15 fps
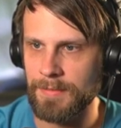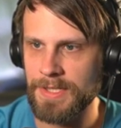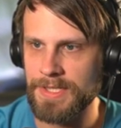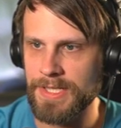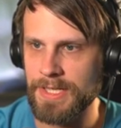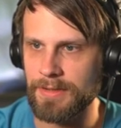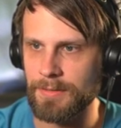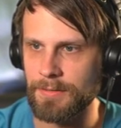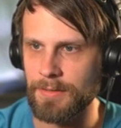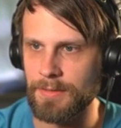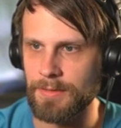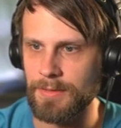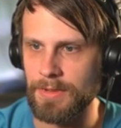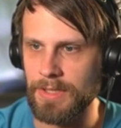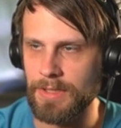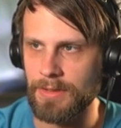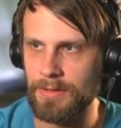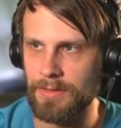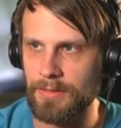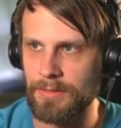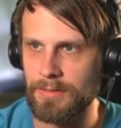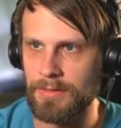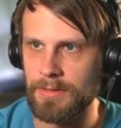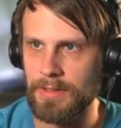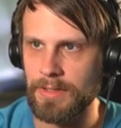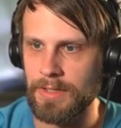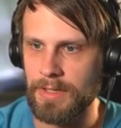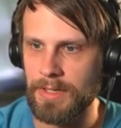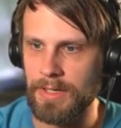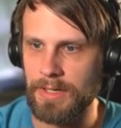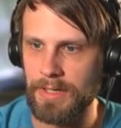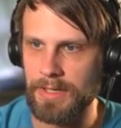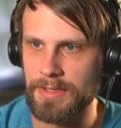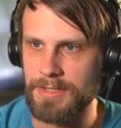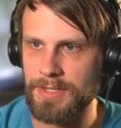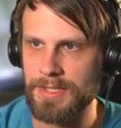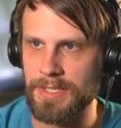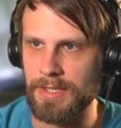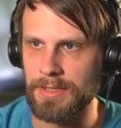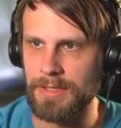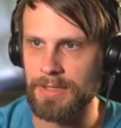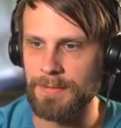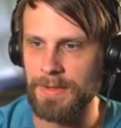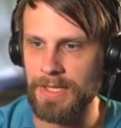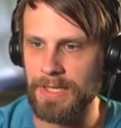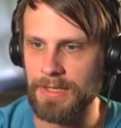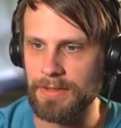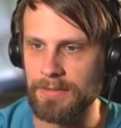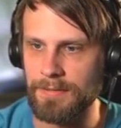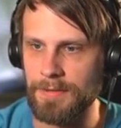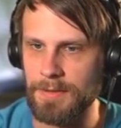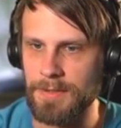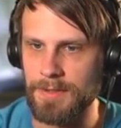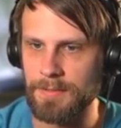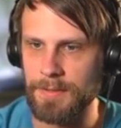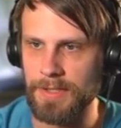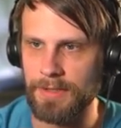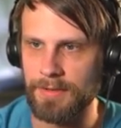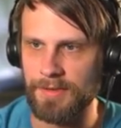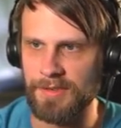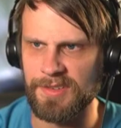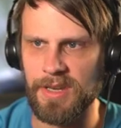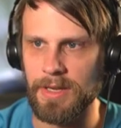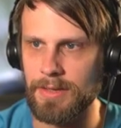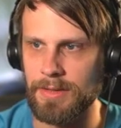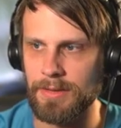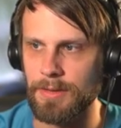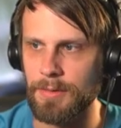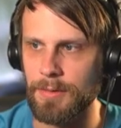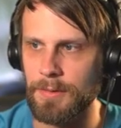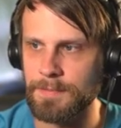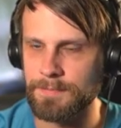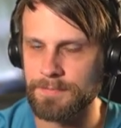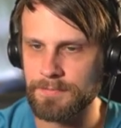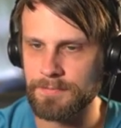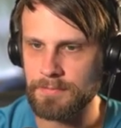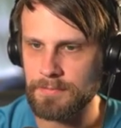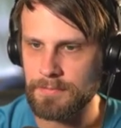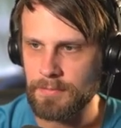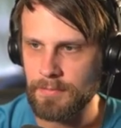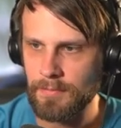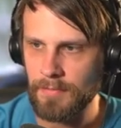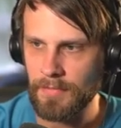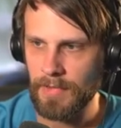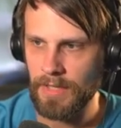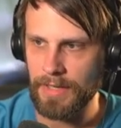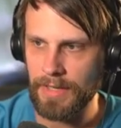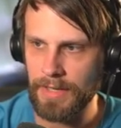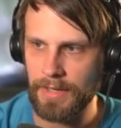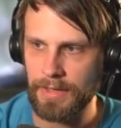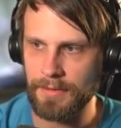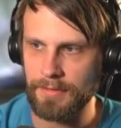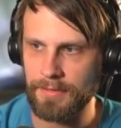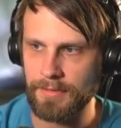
take the rune here. Again, just eliminating future plays is kind of the goal. And